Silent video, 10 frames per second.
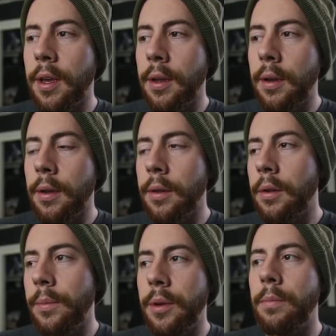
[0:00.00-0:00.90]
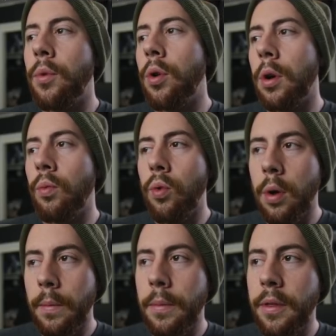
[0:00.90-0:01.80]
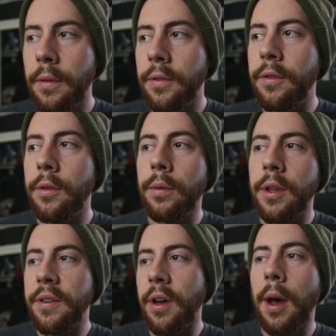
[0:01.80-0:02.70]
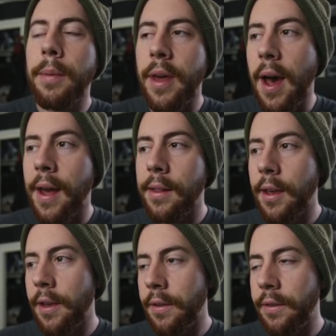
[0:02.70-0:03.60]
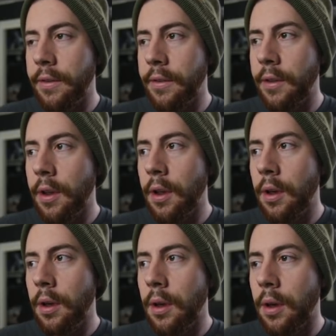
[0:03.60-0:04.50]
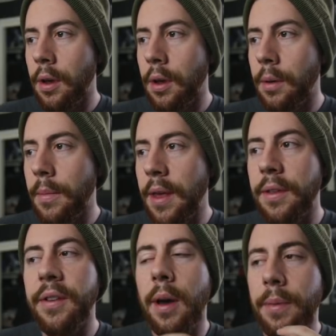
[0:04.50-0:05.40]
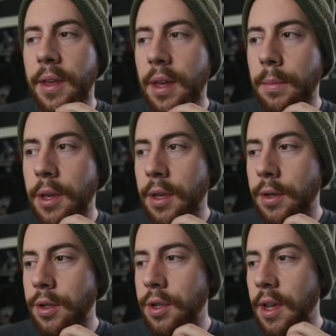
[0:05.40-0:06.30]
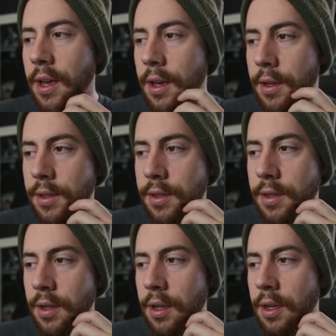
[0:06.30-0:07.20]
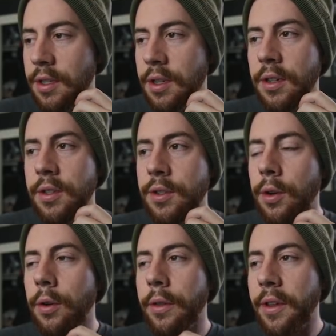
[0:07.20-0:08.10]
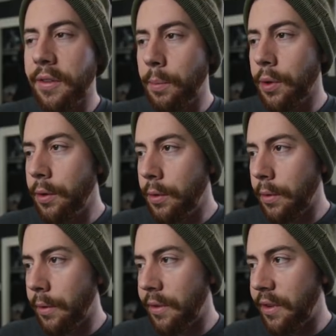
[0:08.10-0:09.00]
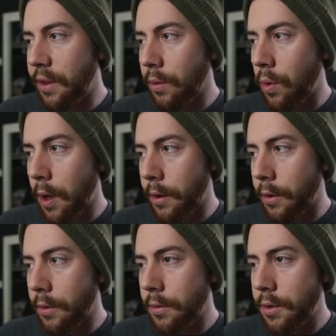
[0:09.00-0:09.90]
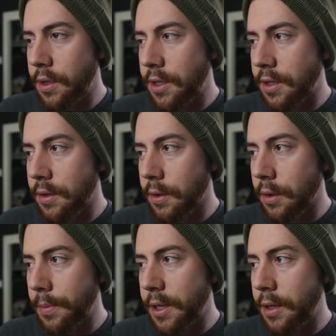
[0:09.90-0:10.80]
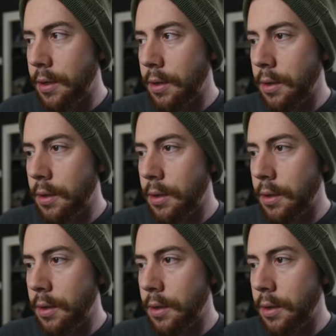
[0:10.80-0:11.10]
in a little bit more warmth to the top of the highlights um, at the top of the image. And it's going to dull these blues in the water just a little bit.